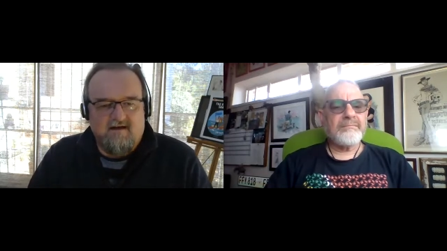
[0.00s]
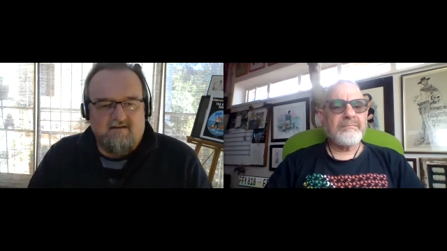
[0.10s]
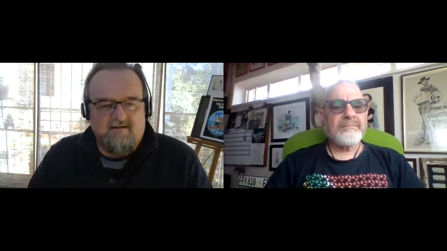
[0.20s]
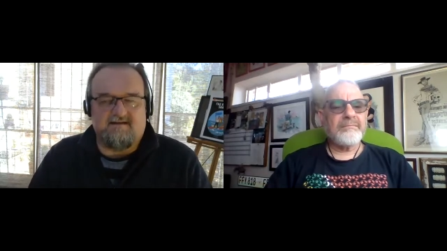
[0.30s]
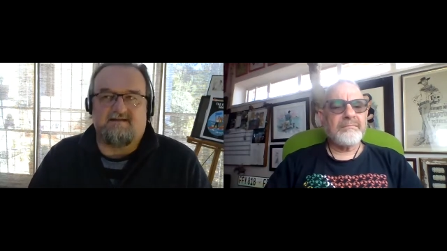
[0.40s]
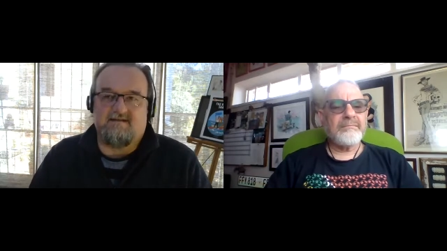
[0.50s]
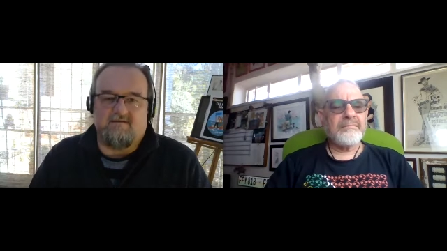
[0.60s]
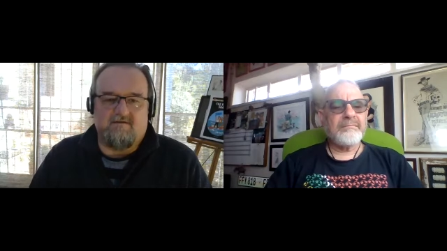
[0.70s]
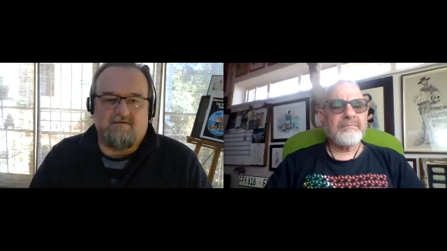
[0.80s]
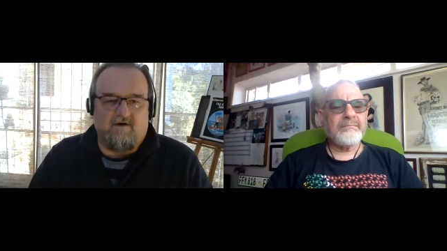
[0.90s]
Speaker 1: this is
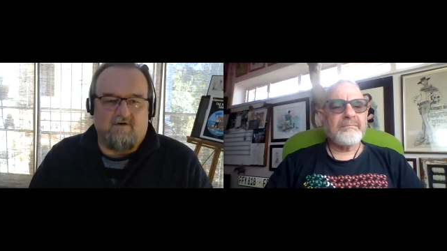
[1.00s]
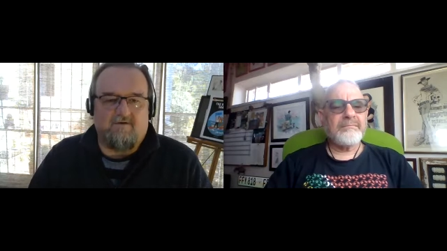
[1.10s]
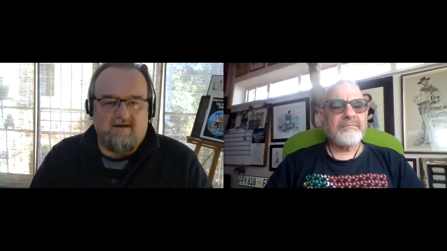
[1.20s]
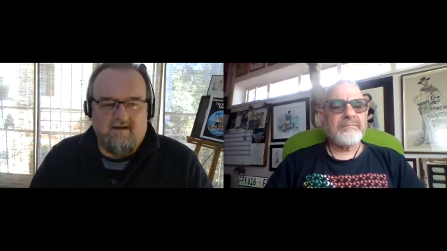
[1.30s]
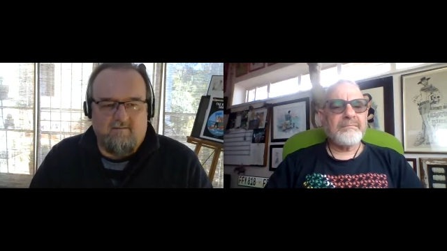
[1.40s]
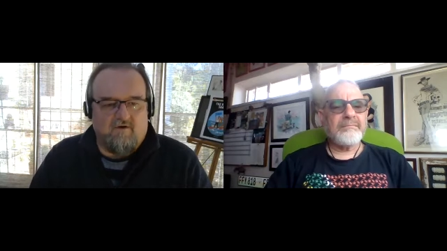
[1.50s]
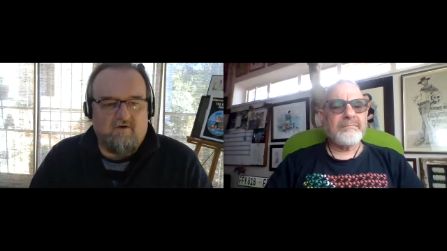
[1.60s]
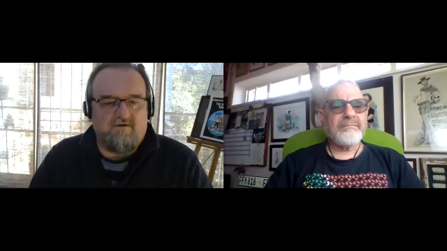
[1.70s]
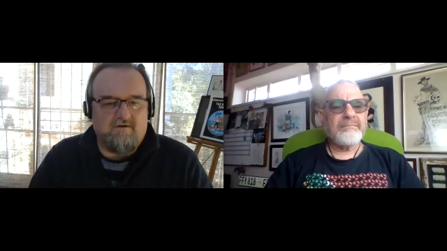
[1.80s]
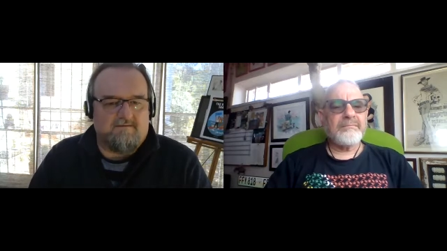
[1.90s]
still the only
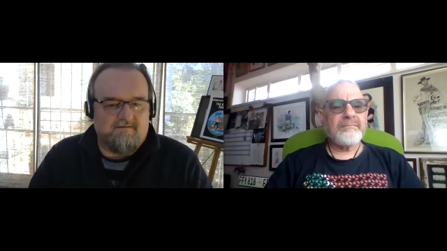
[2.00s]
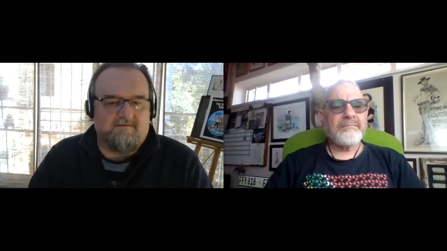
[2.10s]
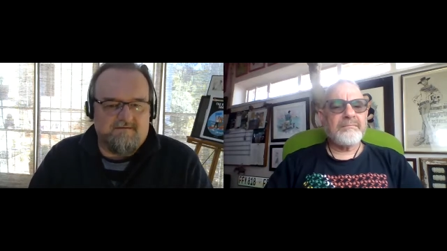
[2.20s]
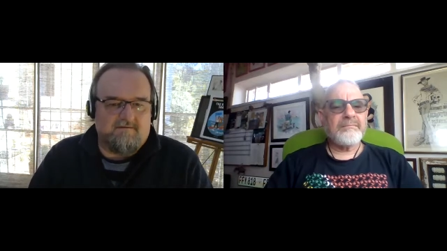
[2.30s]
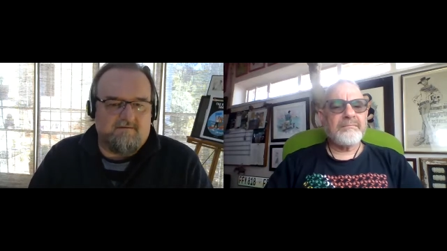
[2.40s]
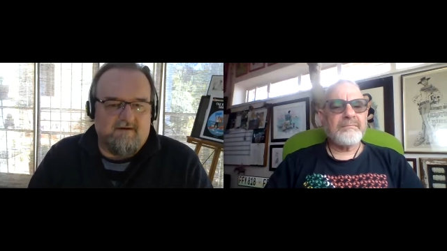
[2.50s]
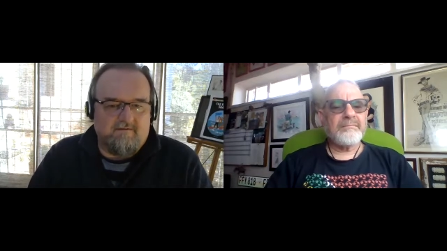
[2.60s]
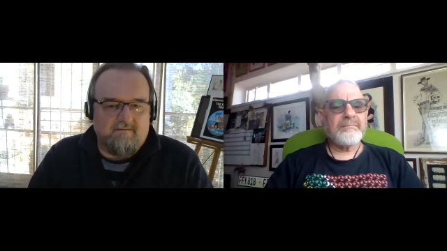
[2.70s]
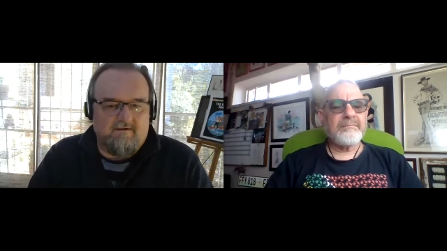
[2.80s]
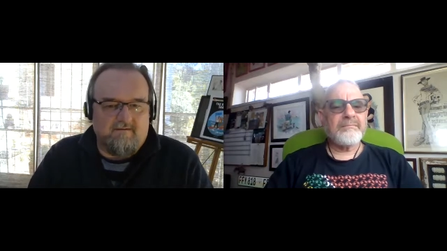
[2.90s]
employment option for so many
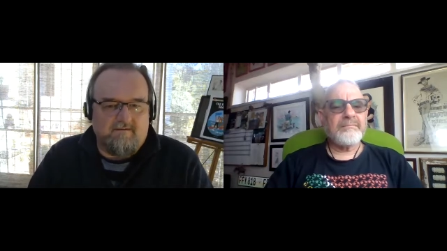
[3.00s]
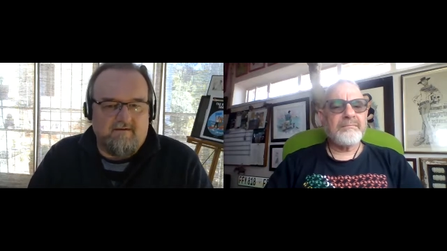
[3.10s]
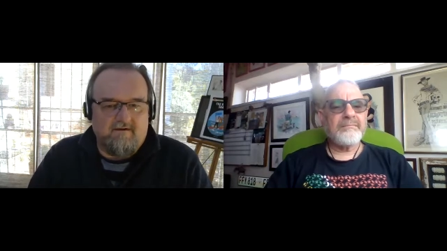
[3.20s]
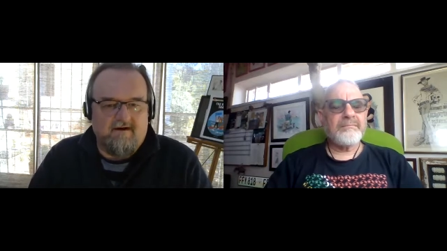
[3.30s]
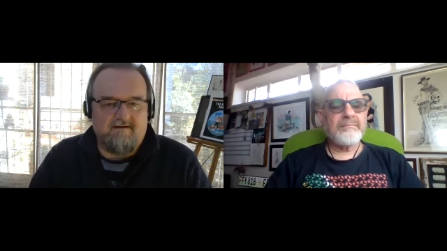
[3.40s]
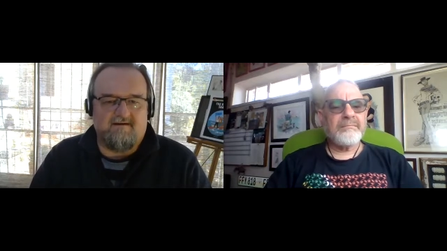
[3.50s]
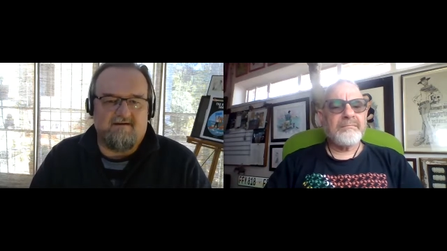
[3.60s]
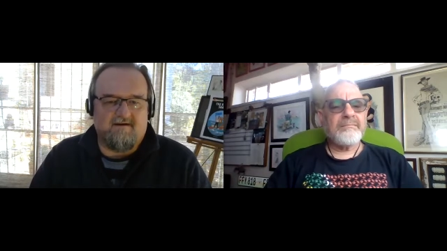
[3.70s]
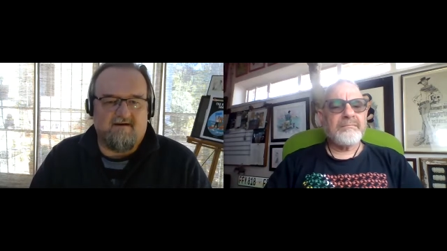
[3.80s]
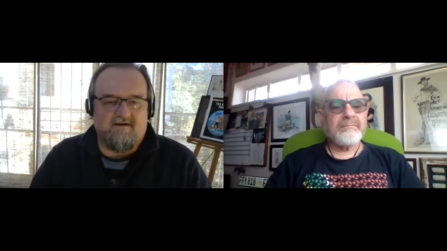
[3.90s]
women and the,
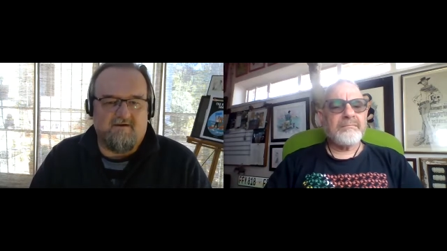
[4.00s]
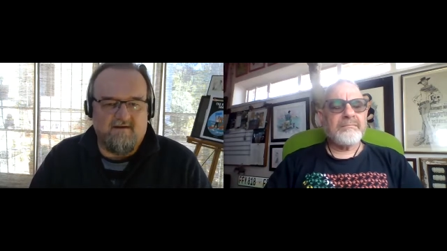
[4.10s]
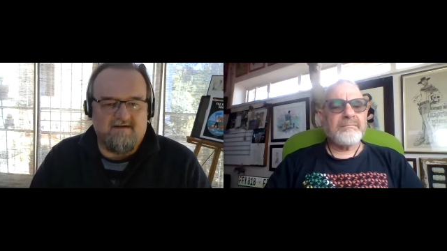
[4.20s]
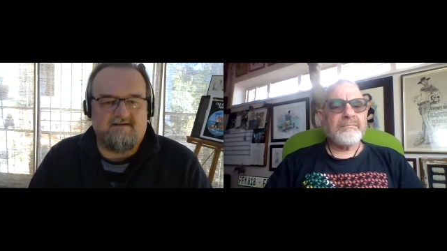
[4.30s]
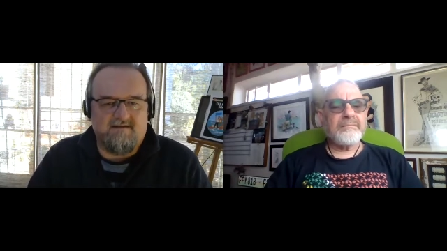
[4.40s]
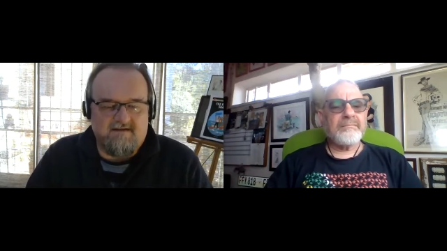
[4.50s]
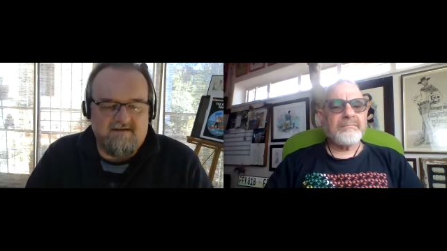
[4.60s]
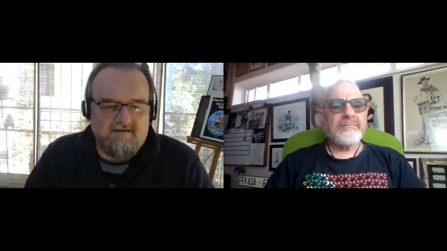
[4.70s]
the economic disaster